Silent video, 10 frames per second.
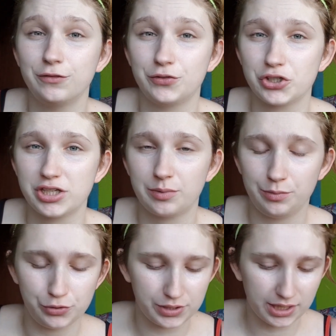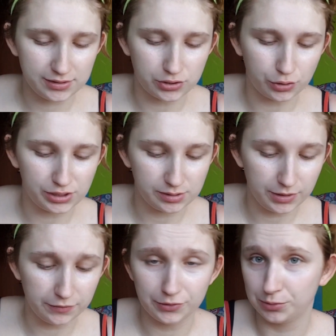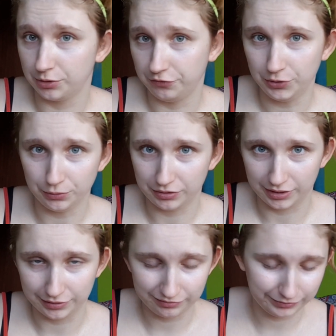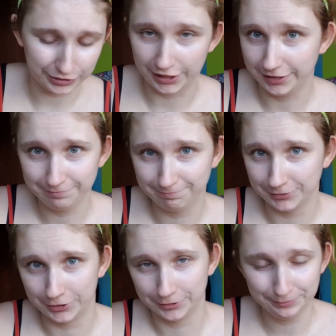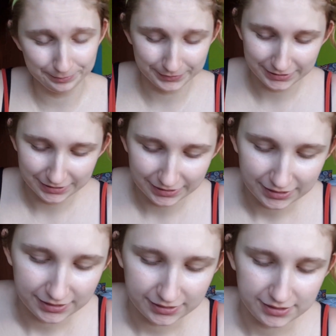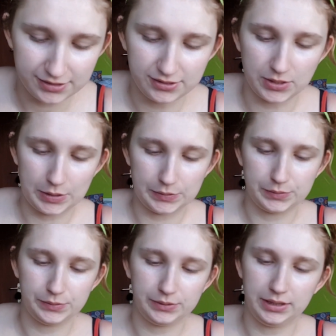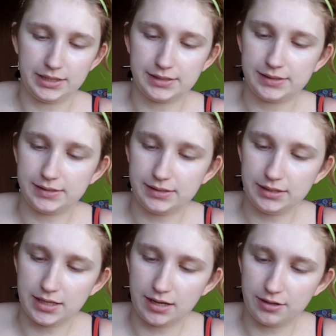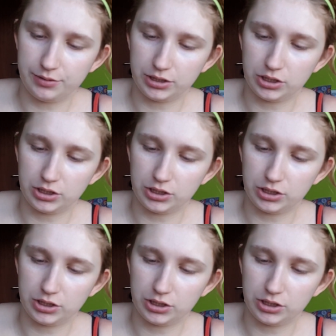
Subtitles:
the first time I'm using it, so it's a bit of a review thing today, So let's see how it